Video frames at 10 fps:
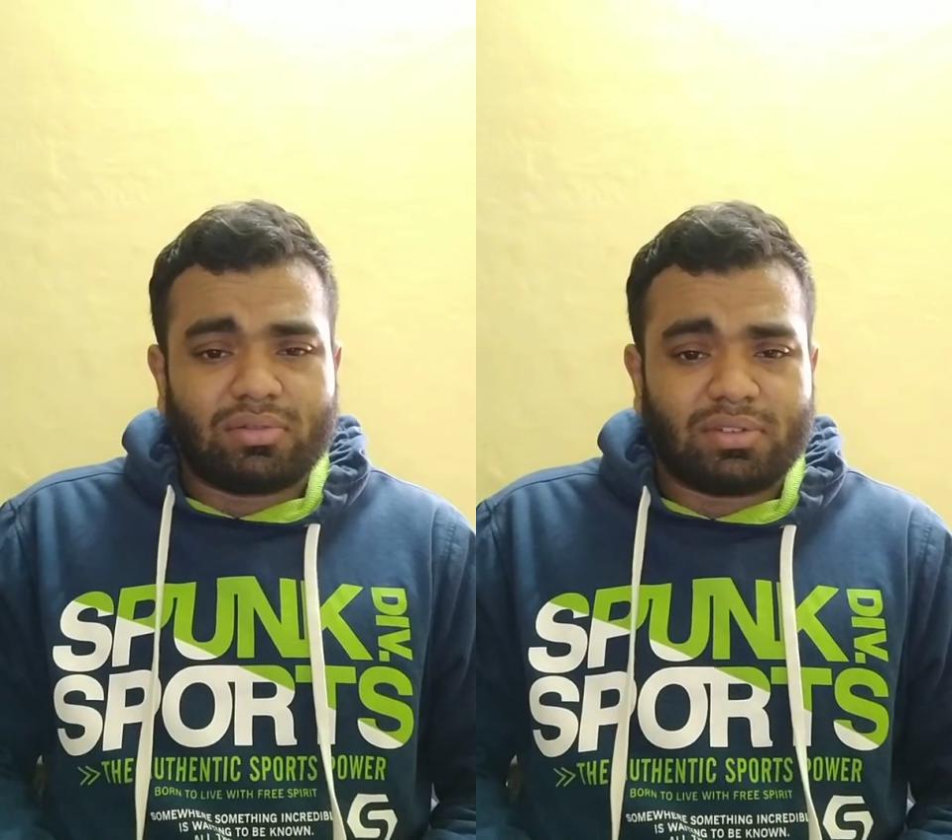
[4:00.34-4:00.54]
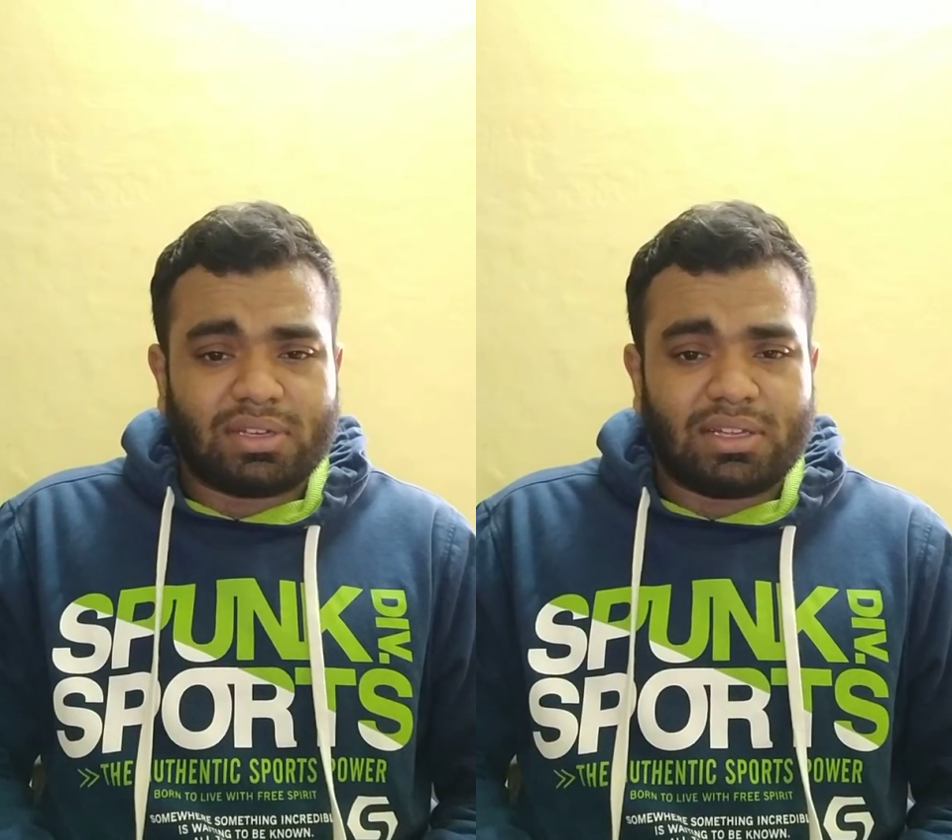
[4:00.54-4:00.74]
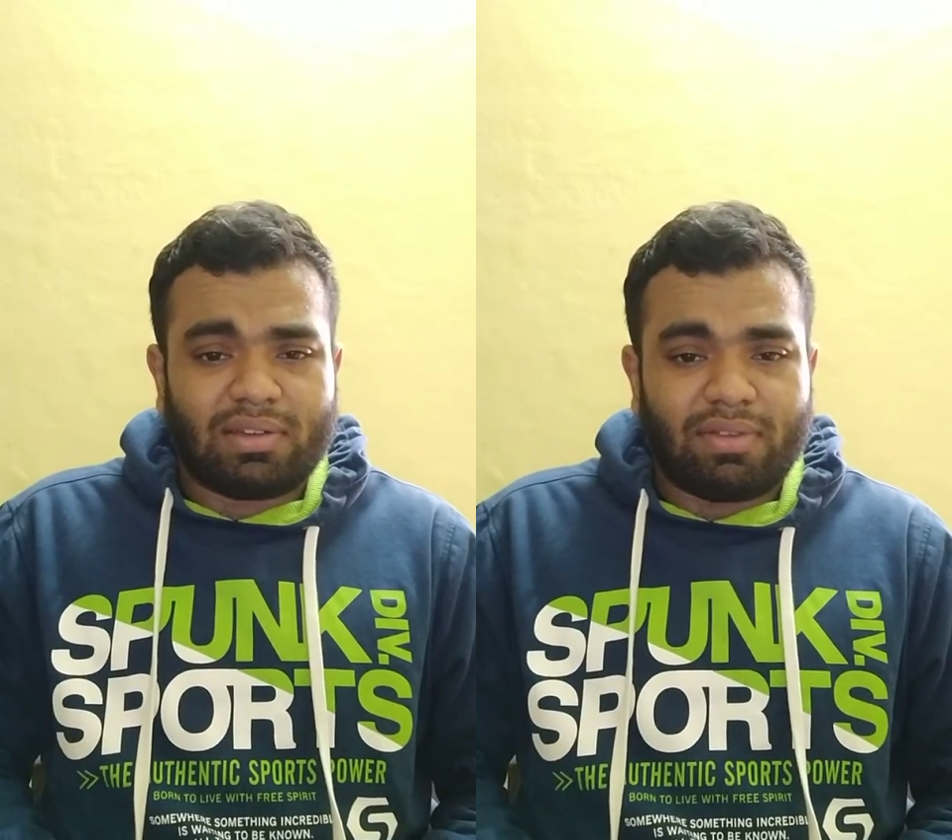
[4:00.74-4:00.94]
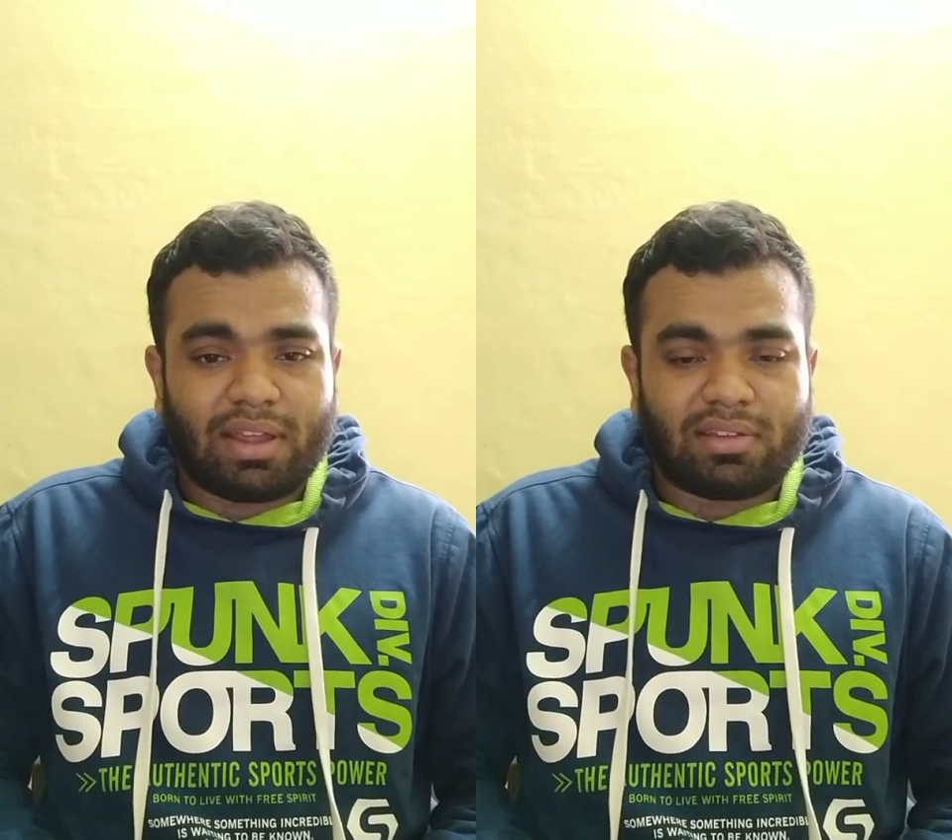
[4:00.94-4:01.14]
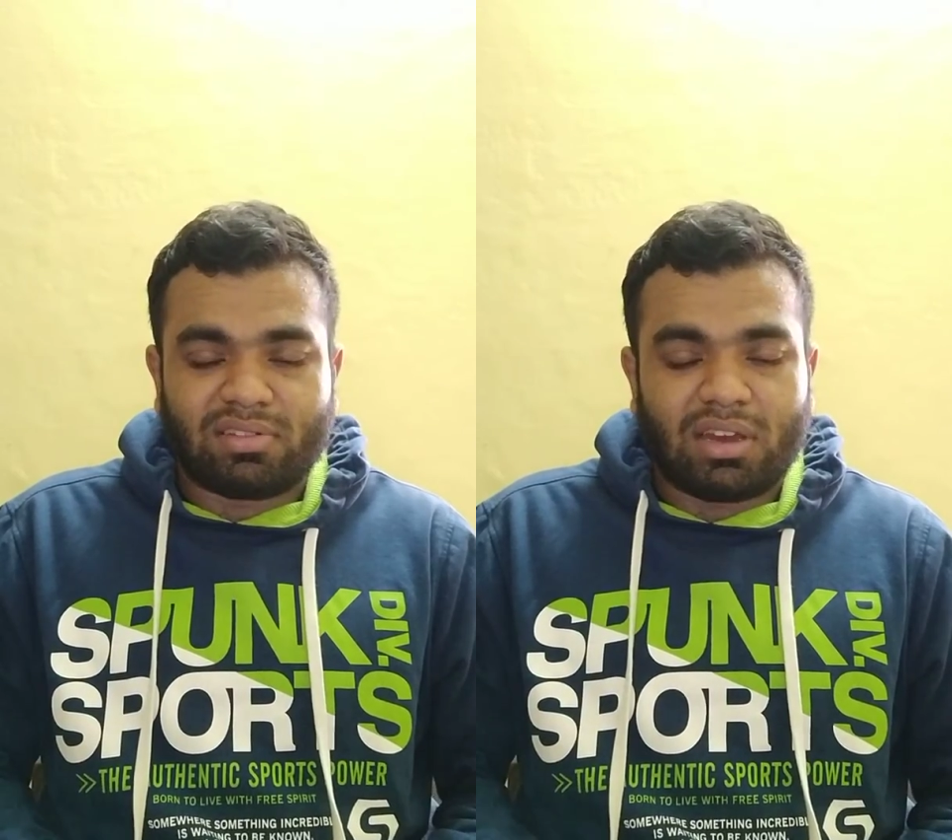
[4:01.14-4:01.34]
see the
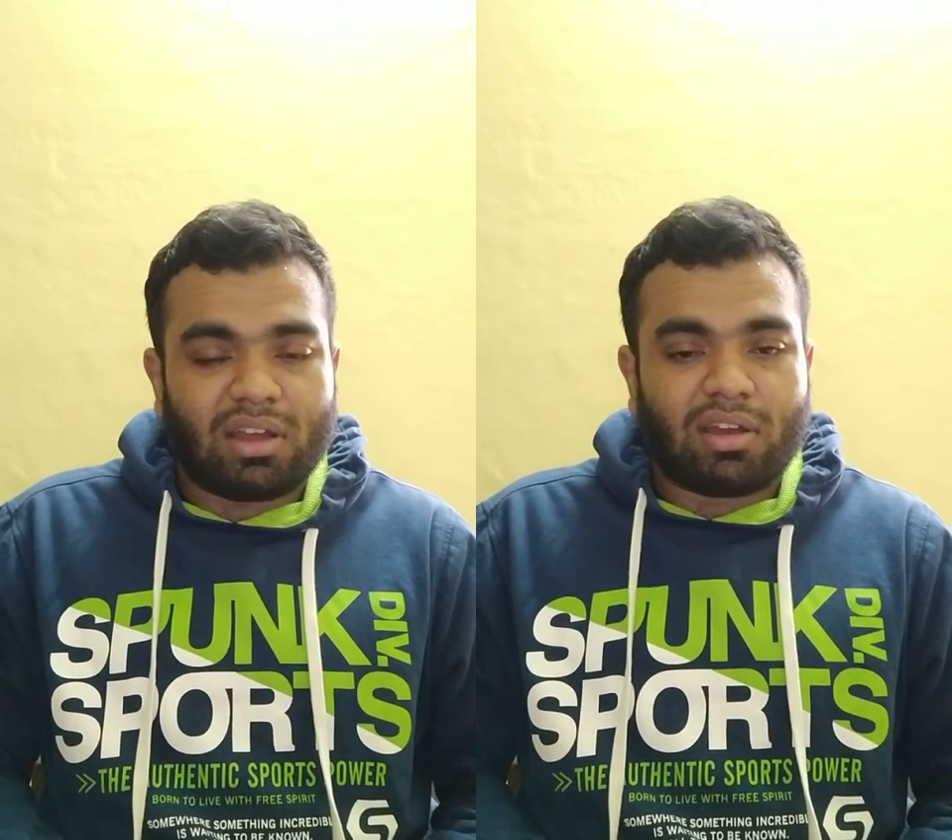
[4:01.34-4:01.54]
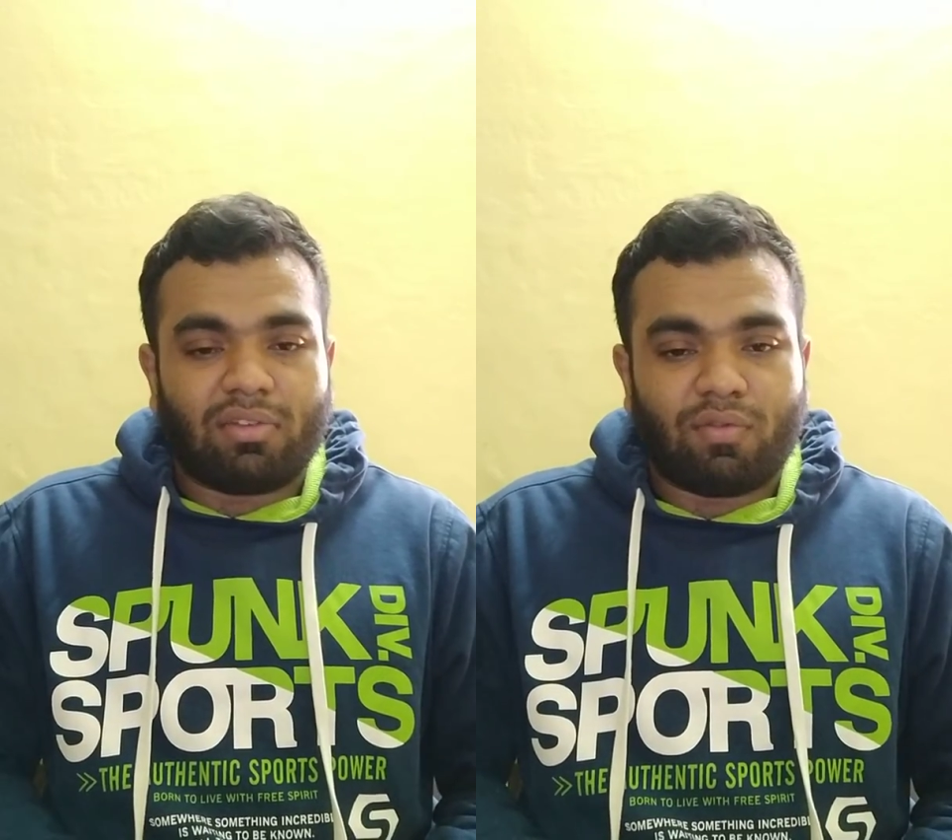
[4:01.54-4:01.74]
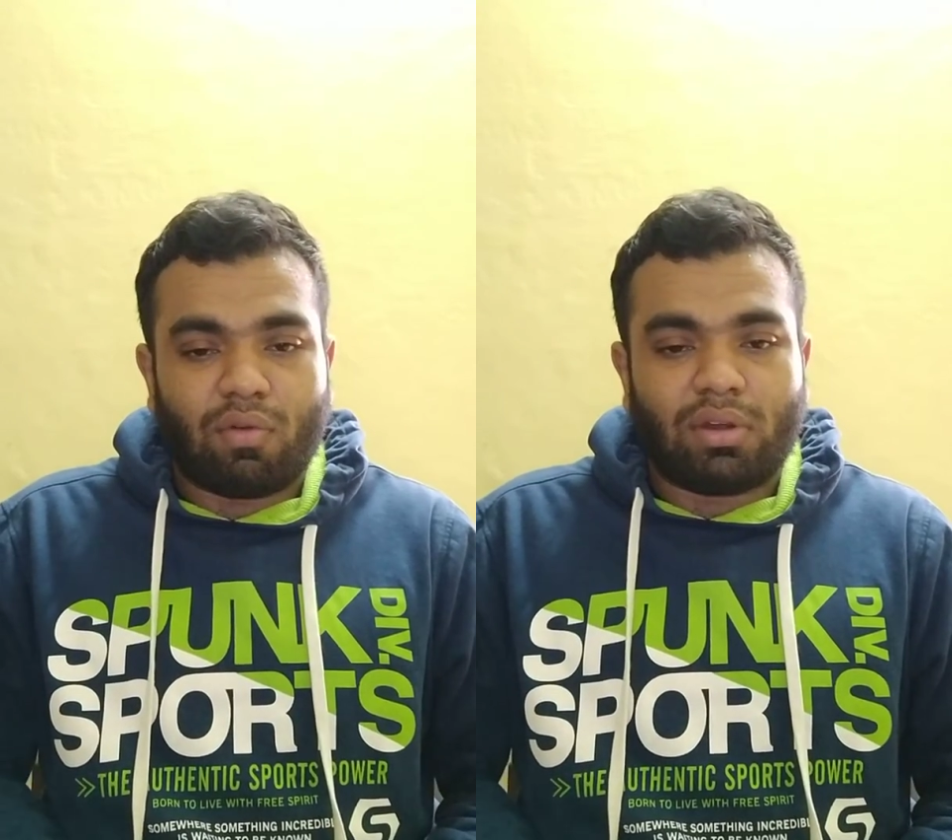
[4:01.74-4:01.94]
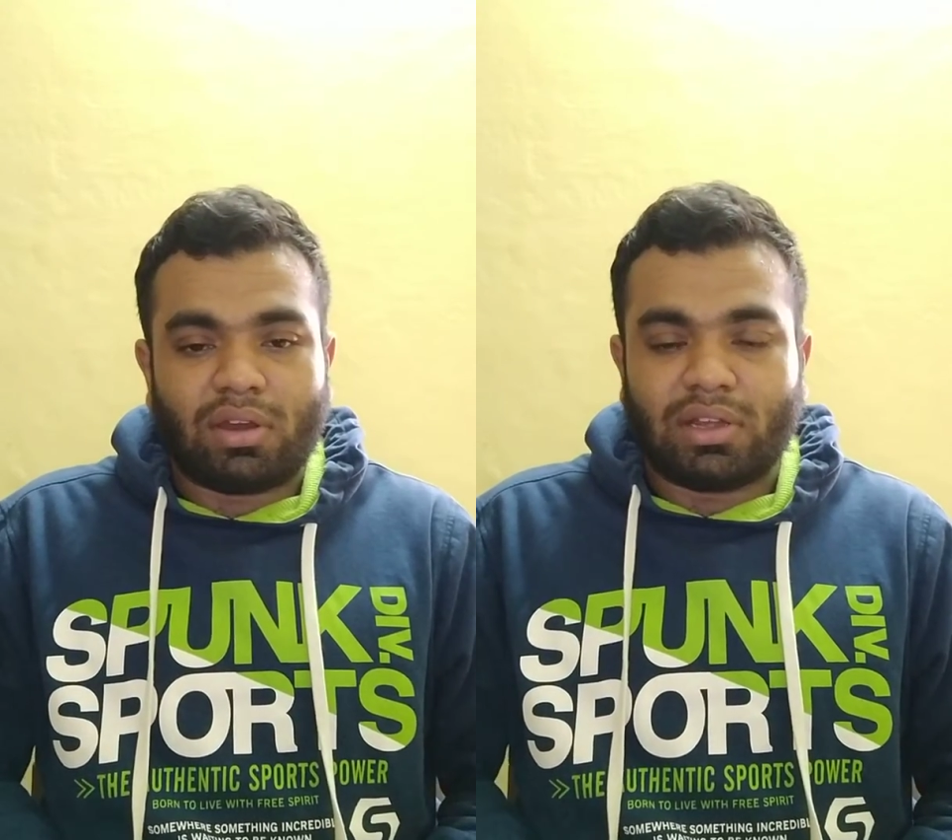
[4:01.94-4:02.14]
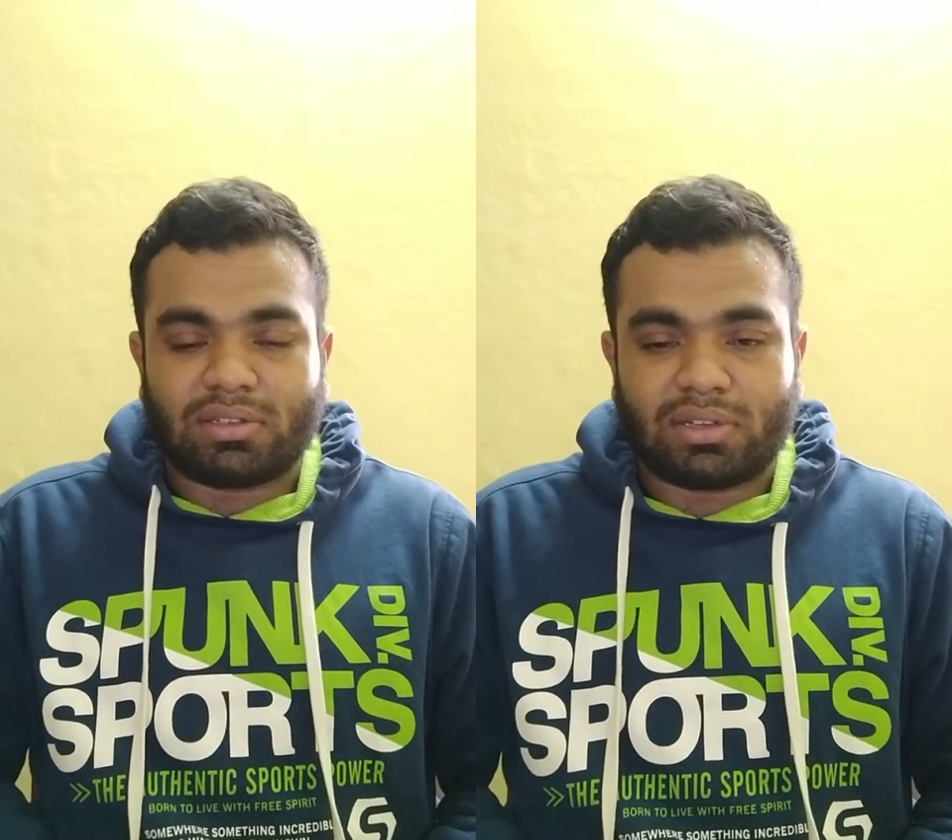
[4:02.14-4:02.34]
way Sri Lanka
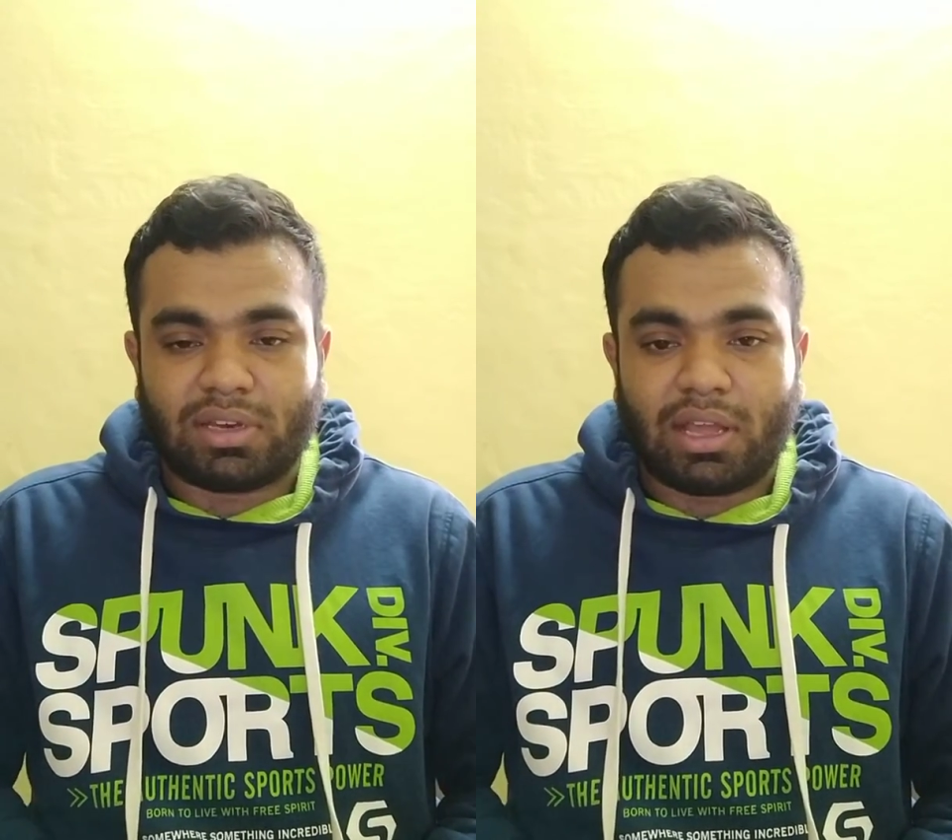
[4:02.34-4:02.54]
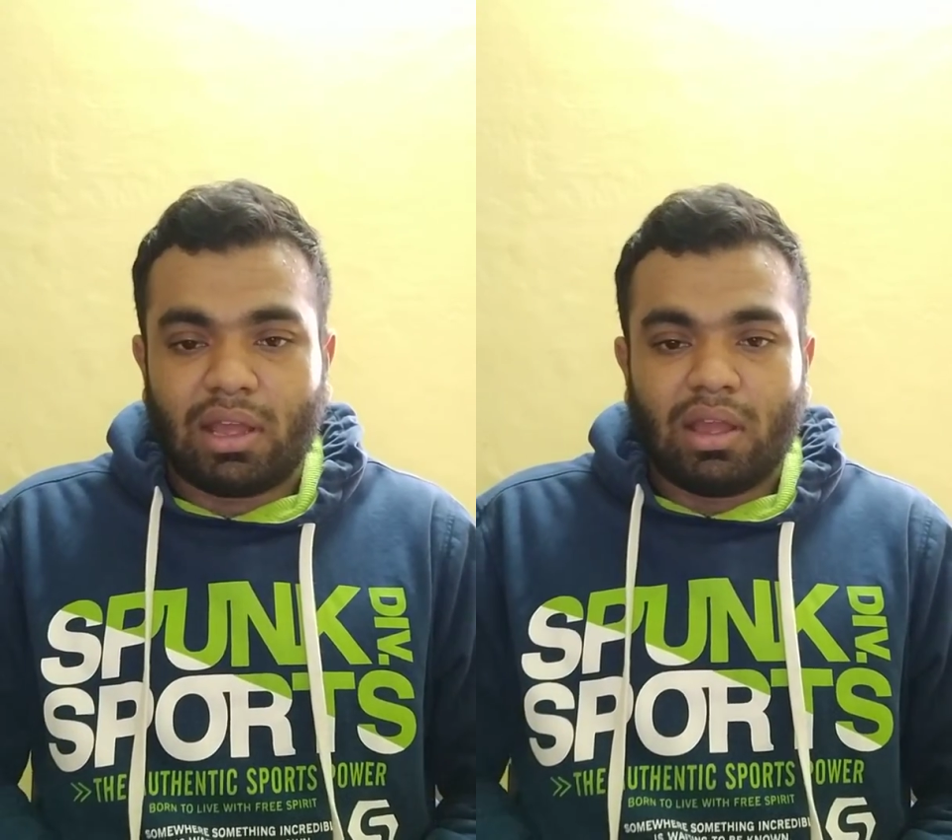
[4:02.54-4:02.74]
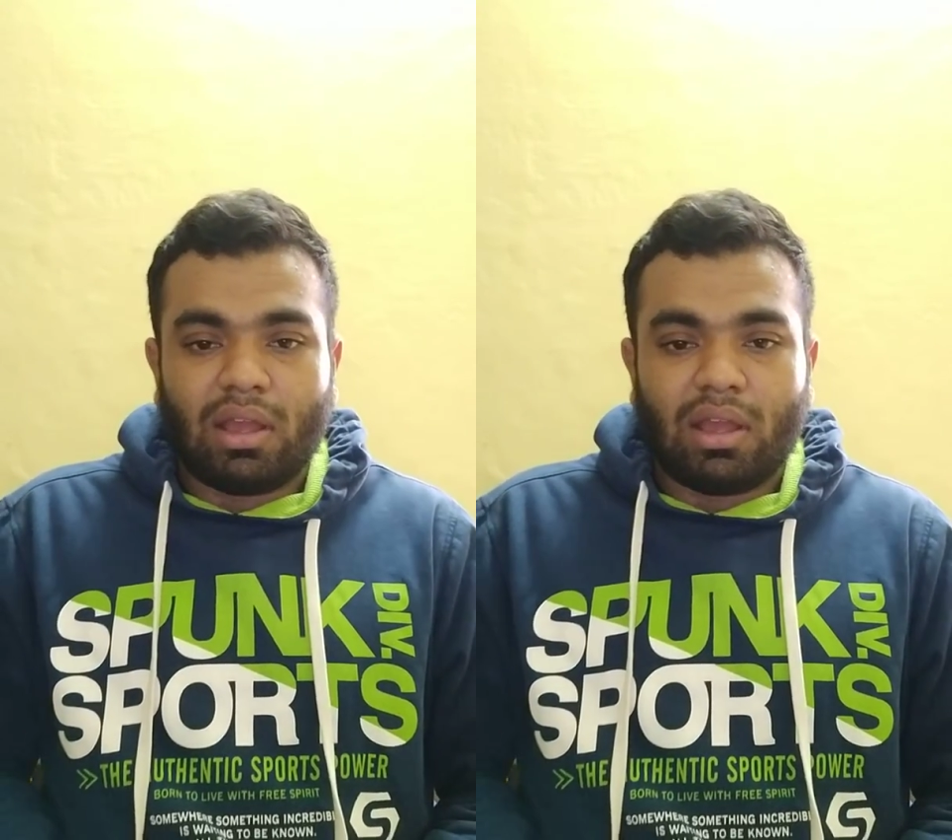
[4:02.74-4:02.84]
folded yesterday.